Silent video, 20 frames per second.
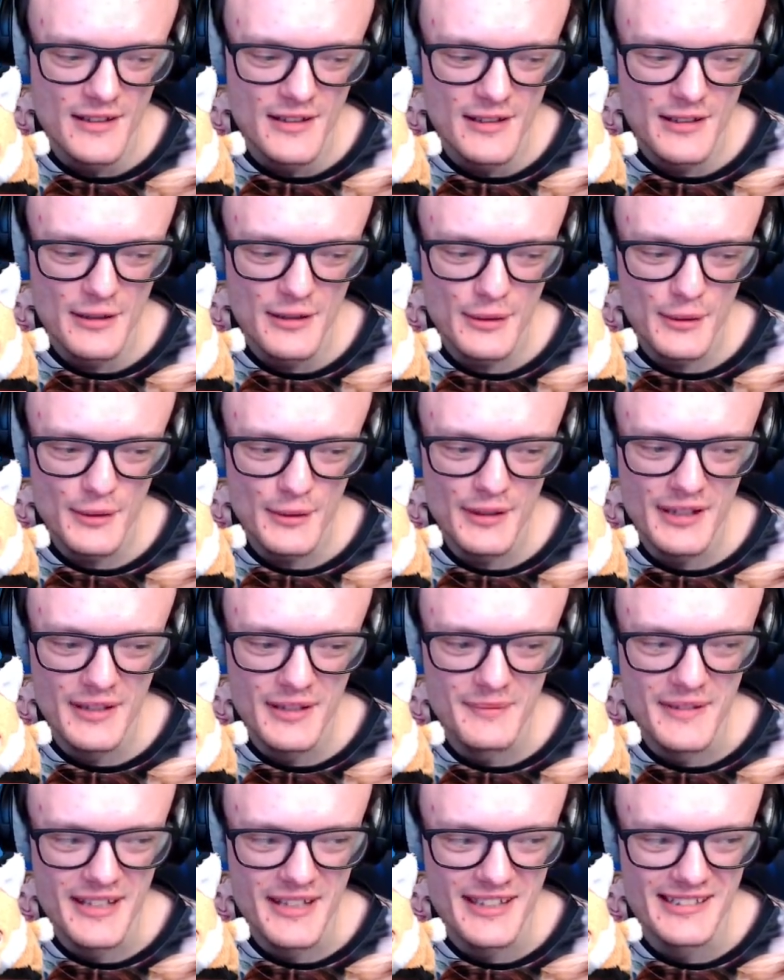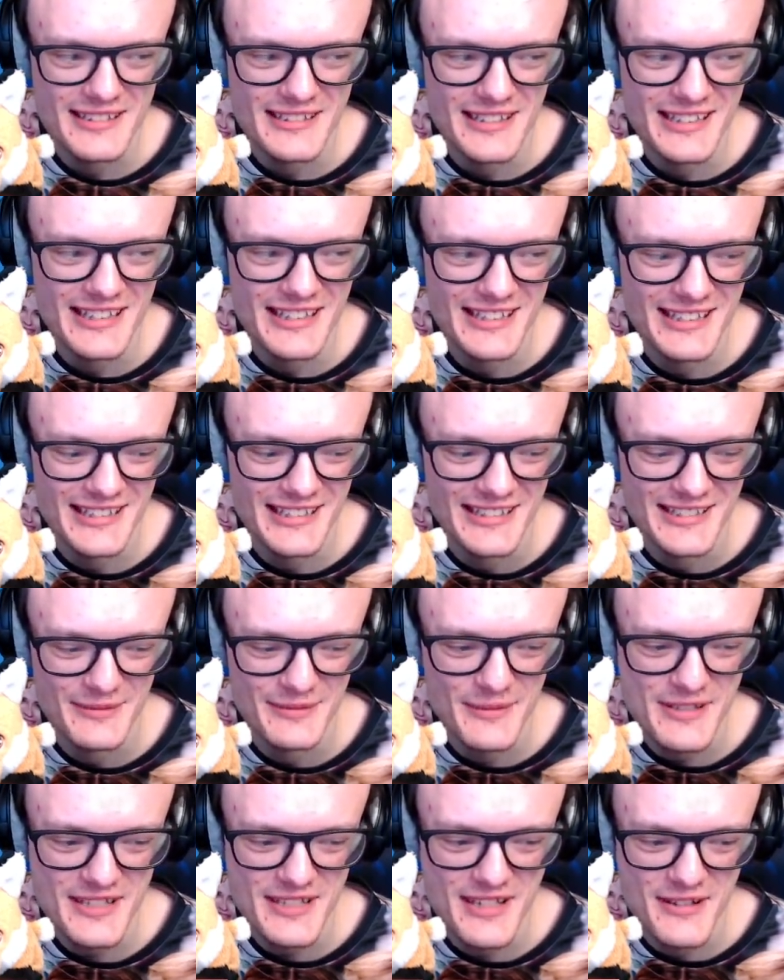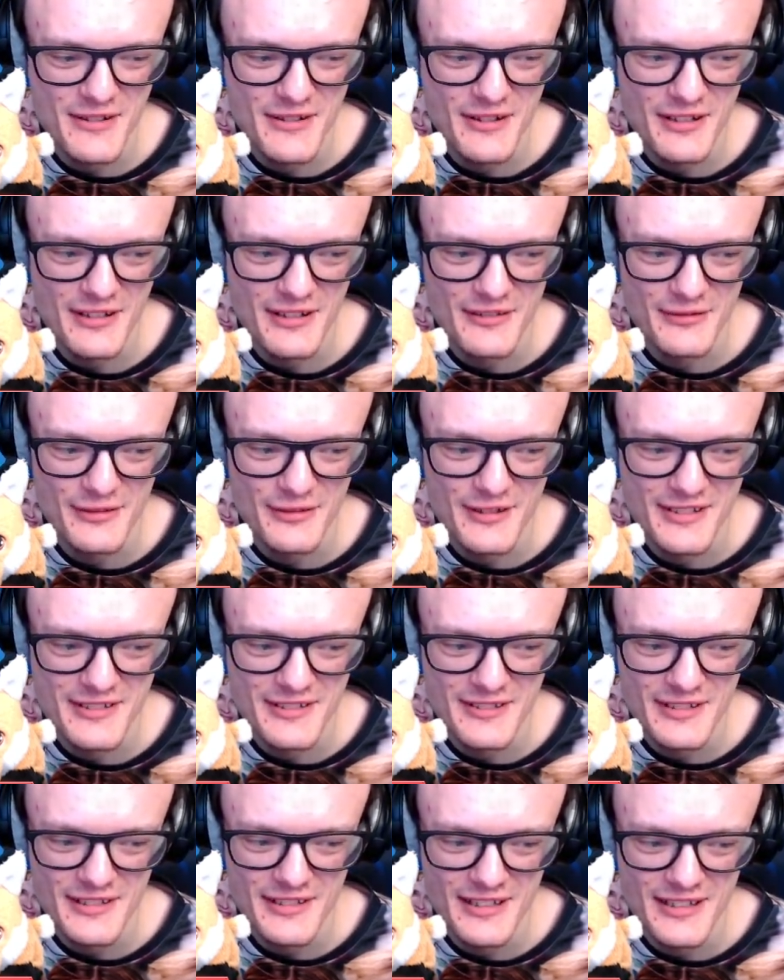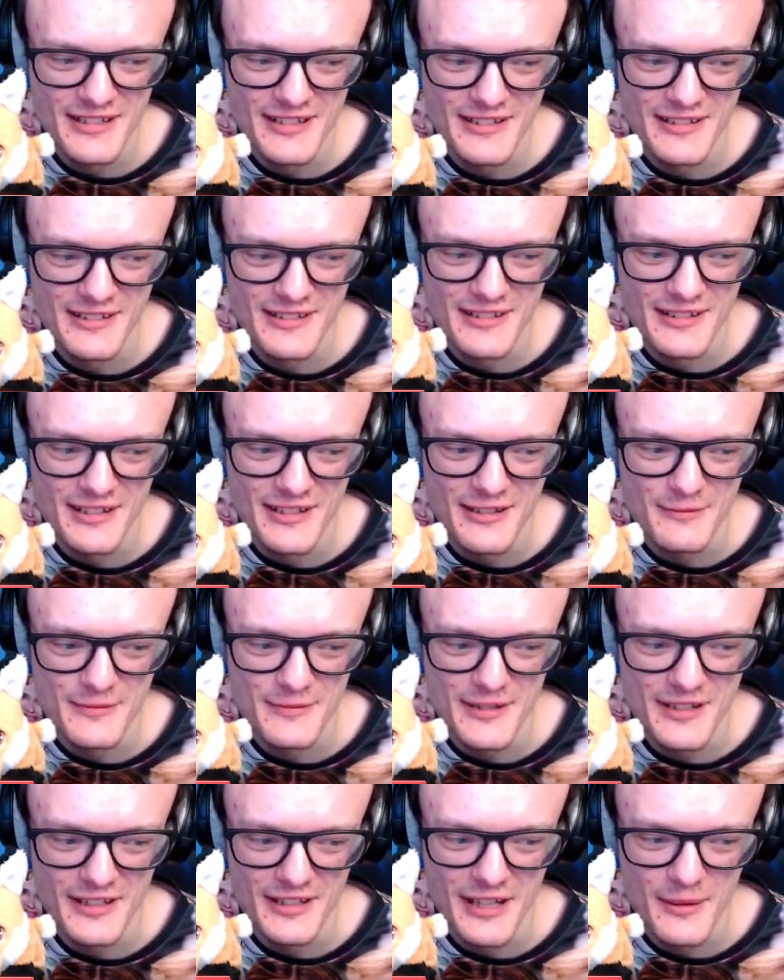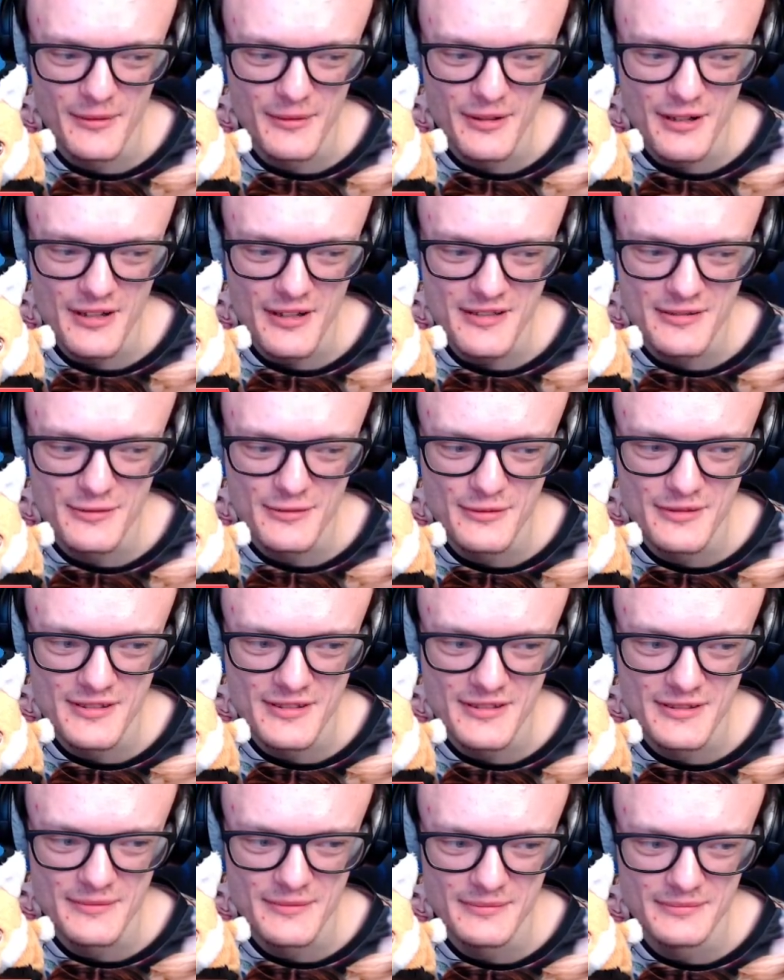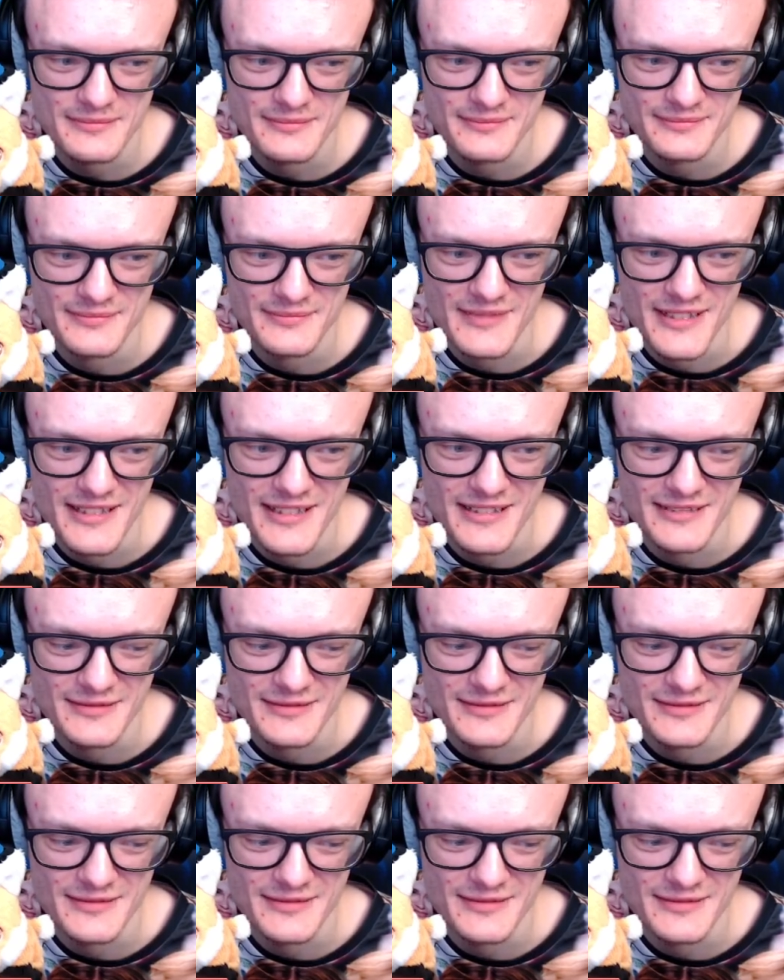Oh, man. Appreciate you a lot, Frogs. And Half-Blind Gary, you guys are awesome. Man.